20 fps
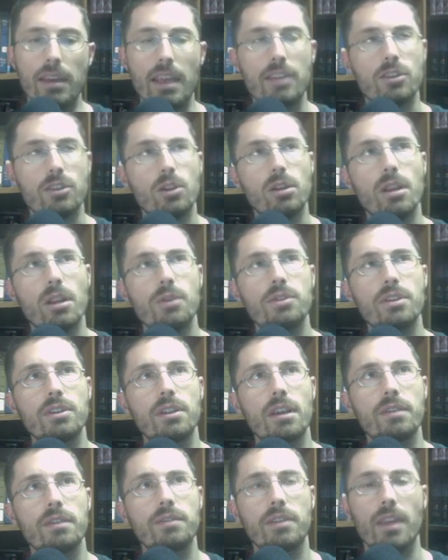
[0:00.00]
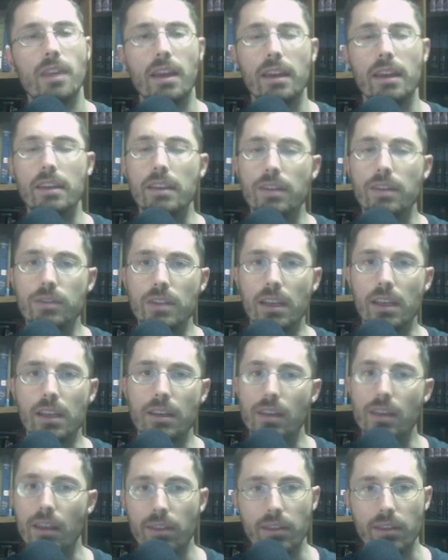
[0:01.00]
it's close enough to the idea of
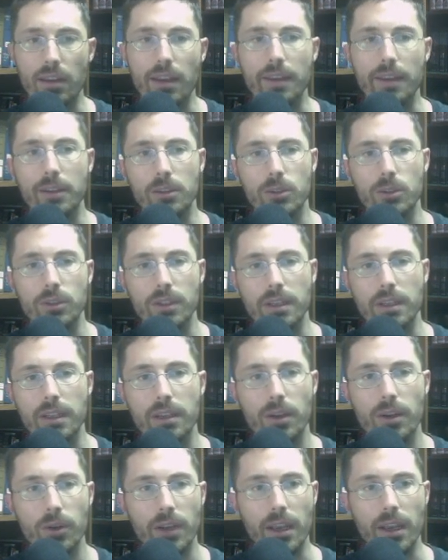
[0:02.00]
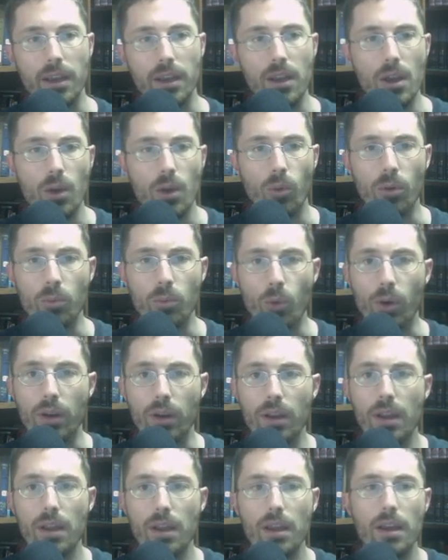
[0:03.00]
second death that I included it. Okay, one
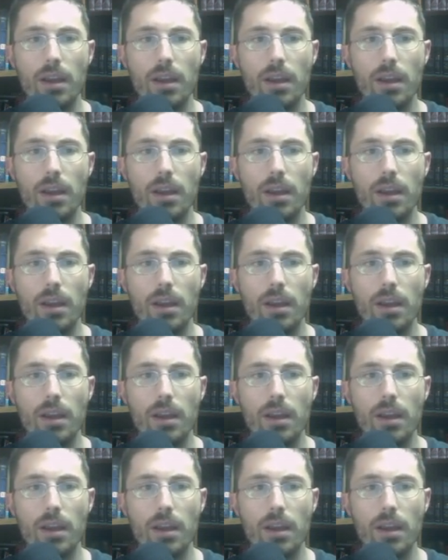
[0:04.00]
more.